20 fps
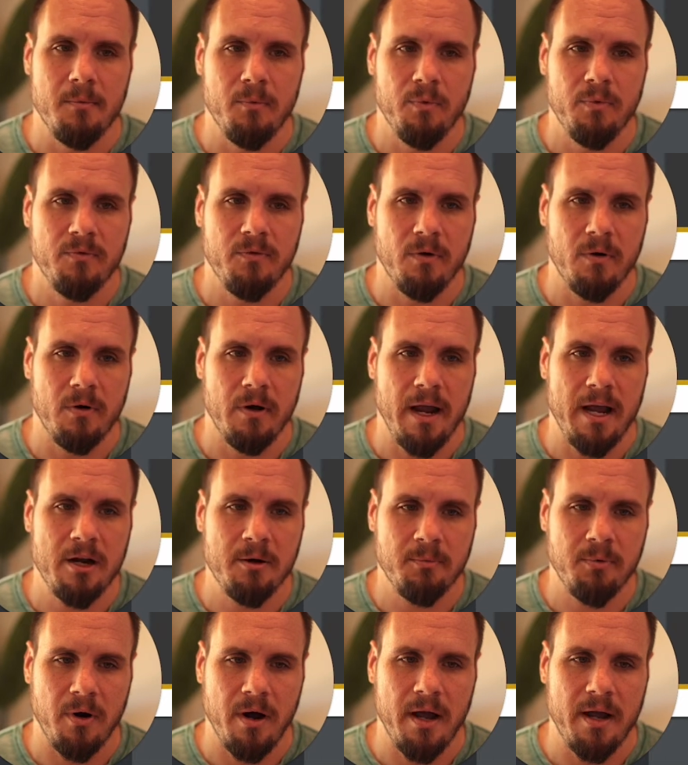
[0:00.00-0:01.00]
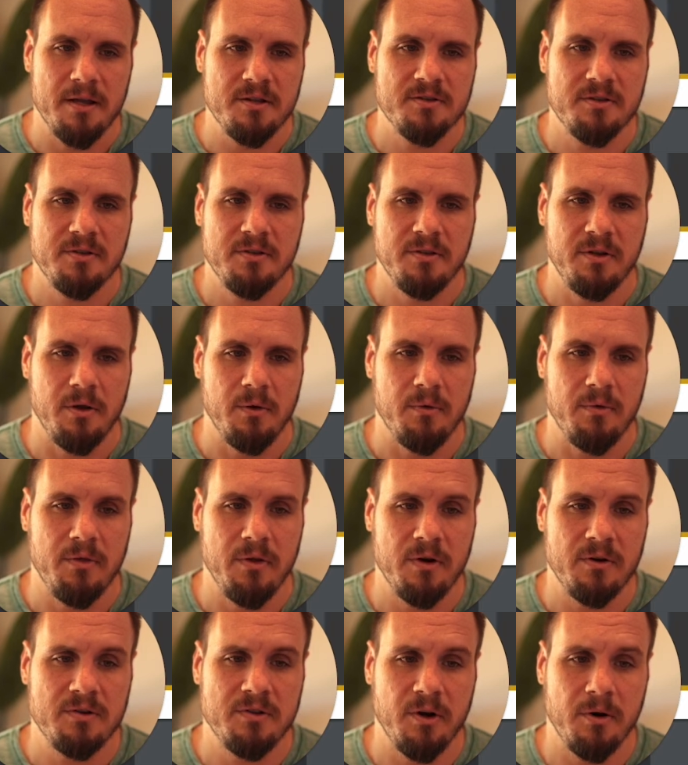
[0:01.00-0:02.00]
For enterprise,
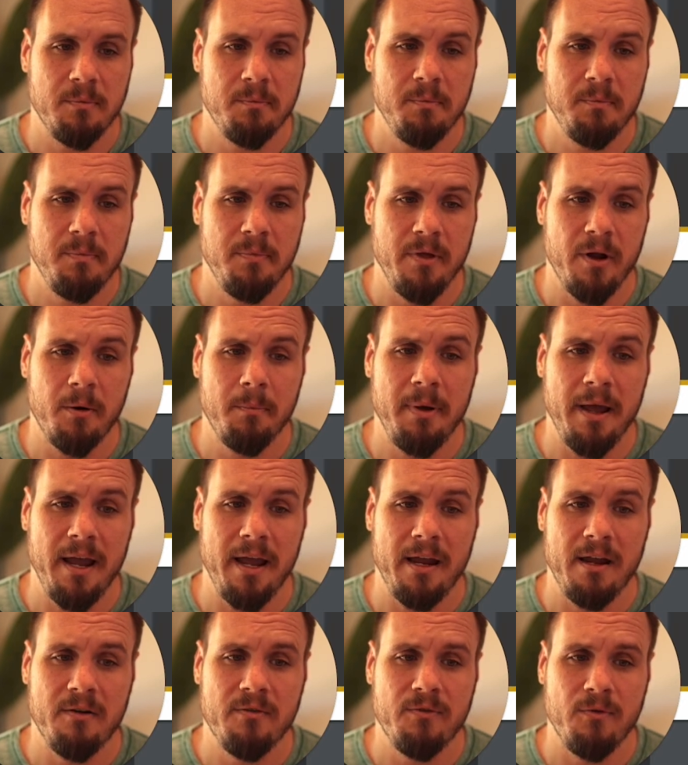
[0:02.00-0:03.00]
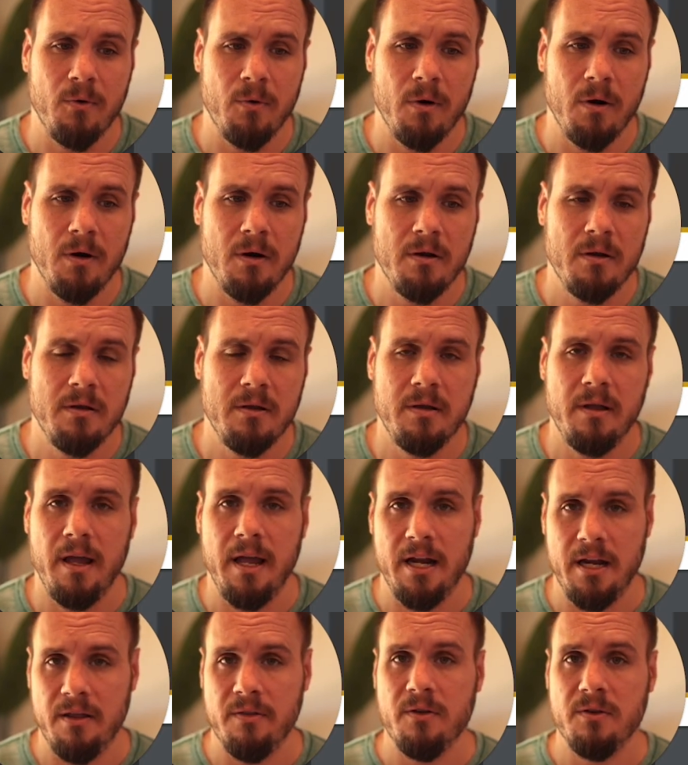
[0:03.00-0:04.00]
they're paying for
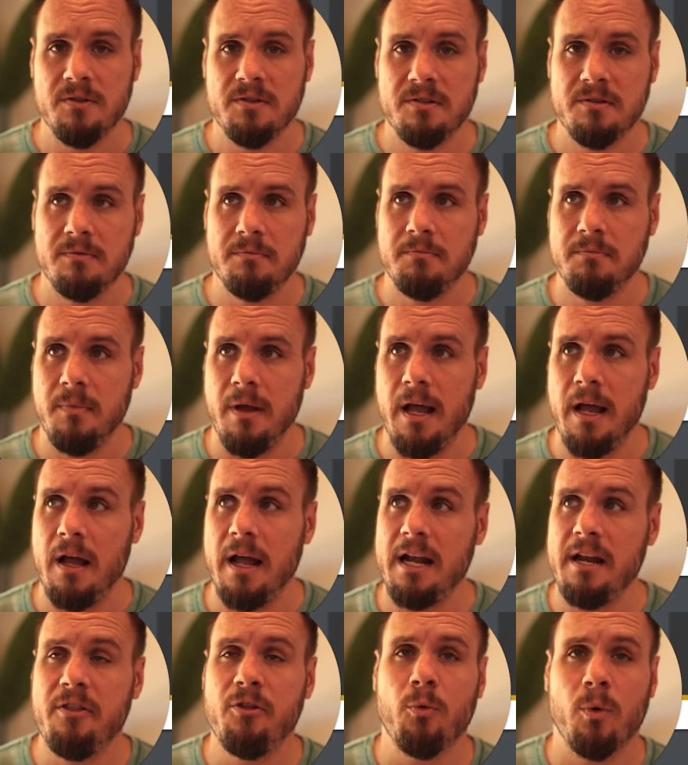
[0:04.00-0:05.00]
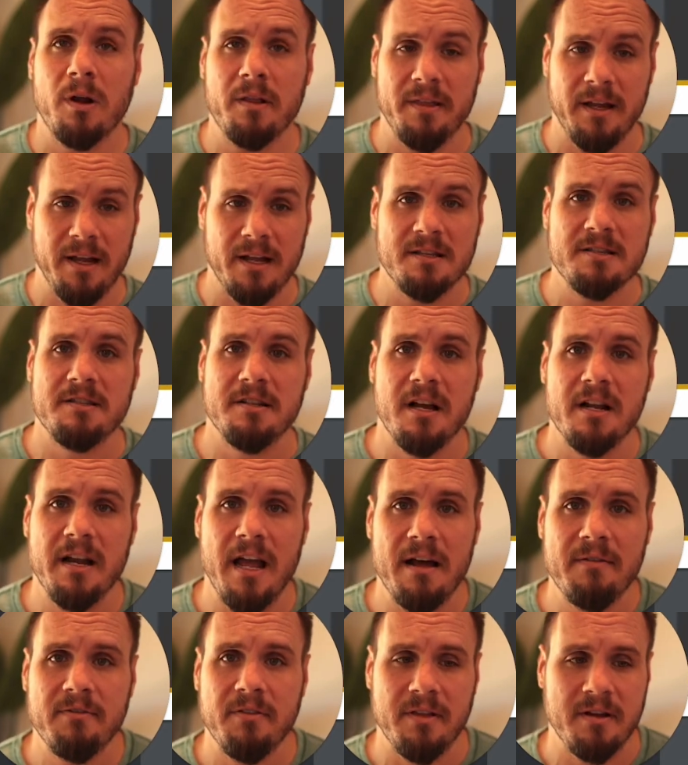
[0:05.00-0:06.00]
any of the work that gets done
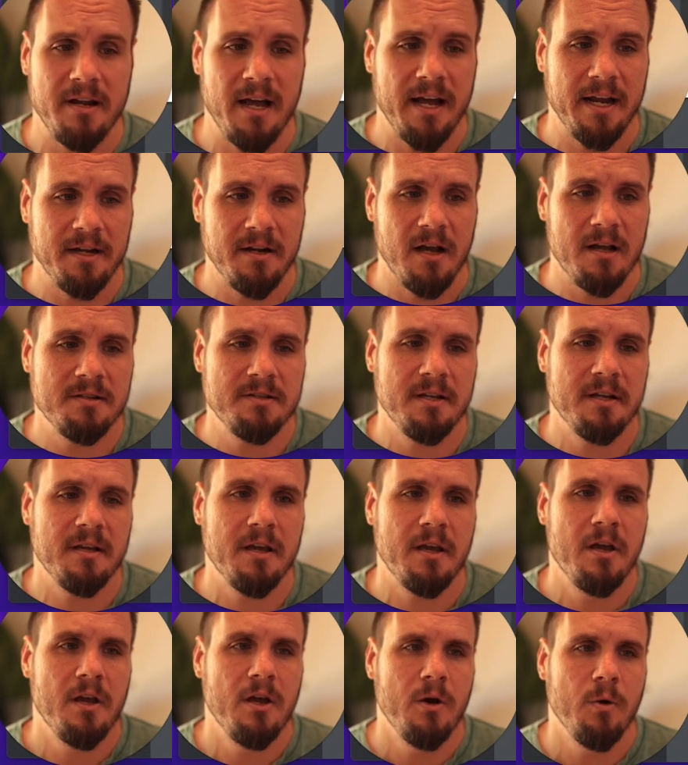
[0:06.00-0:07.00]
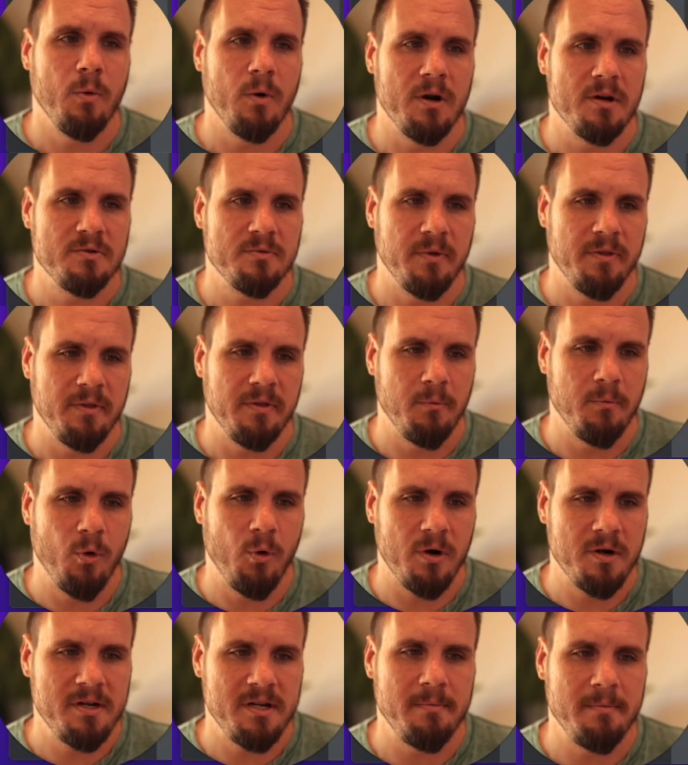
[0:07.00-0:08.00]
after the diagnostic, whereas with a
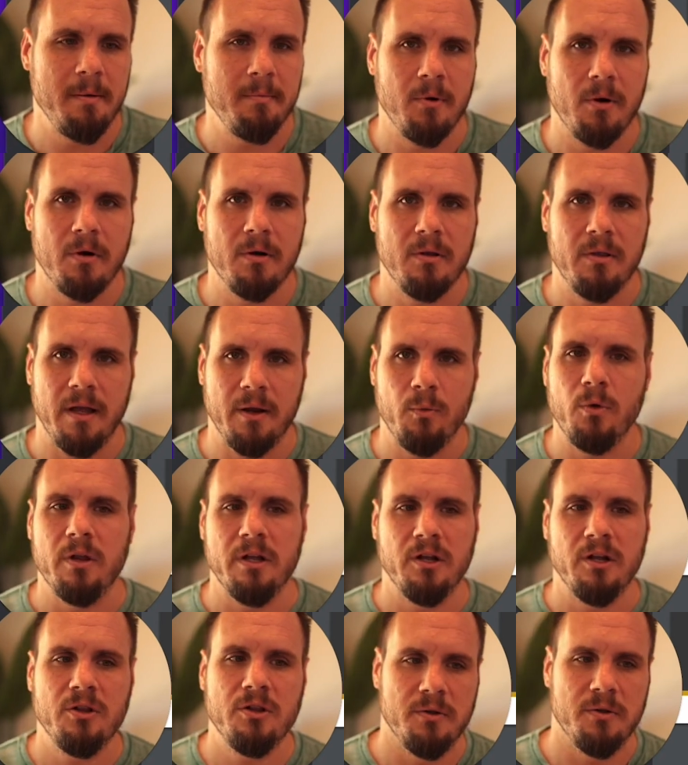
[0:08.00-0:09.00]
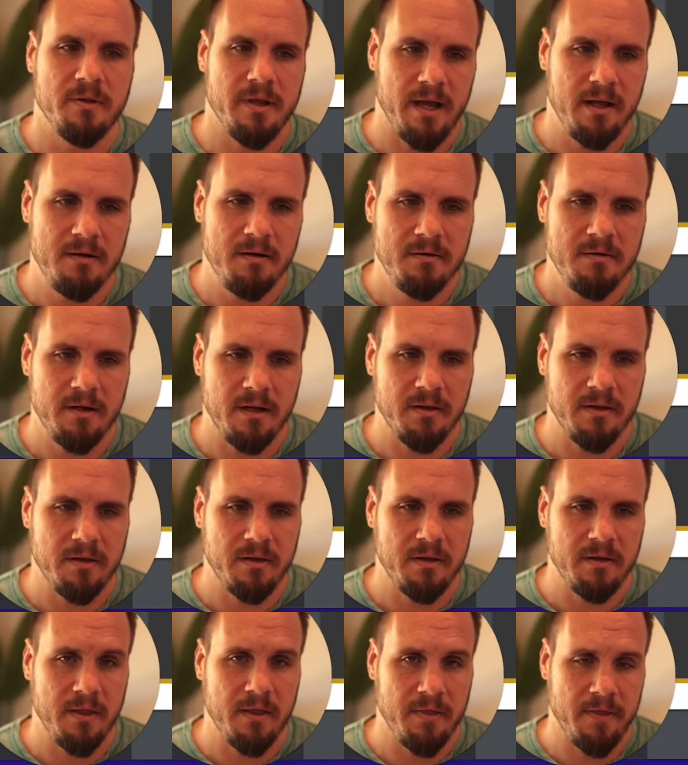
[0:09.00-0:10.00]
warranty member, we'll include that
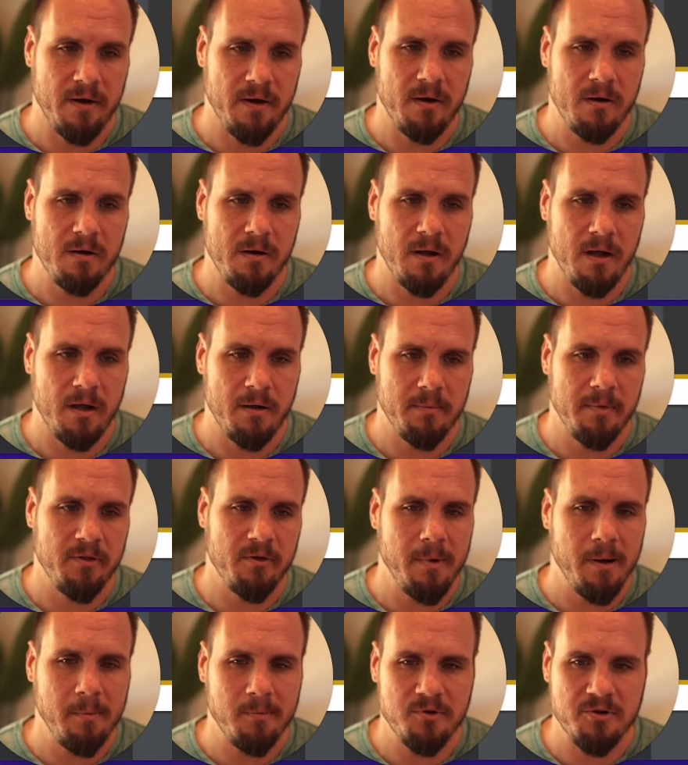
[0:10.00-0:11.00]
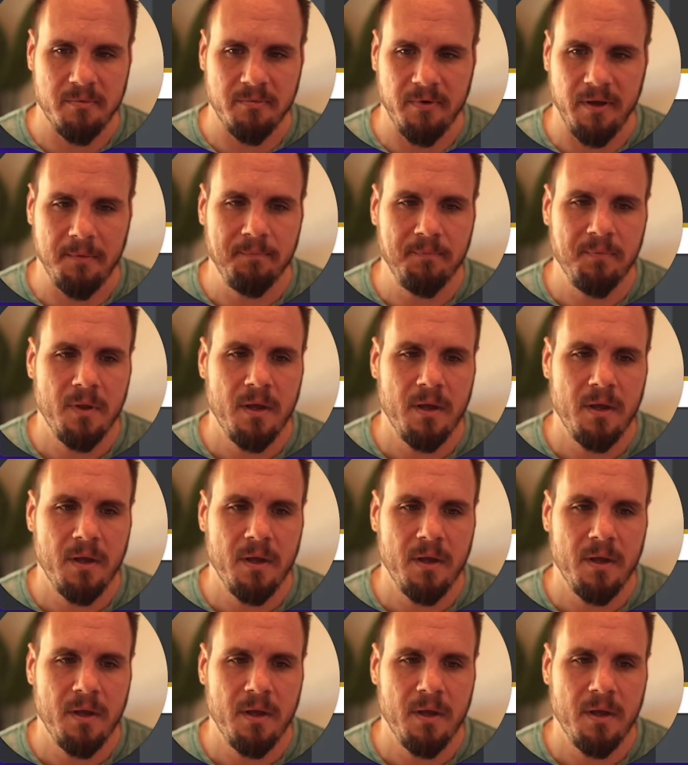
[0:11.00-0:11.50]
in their membership fee.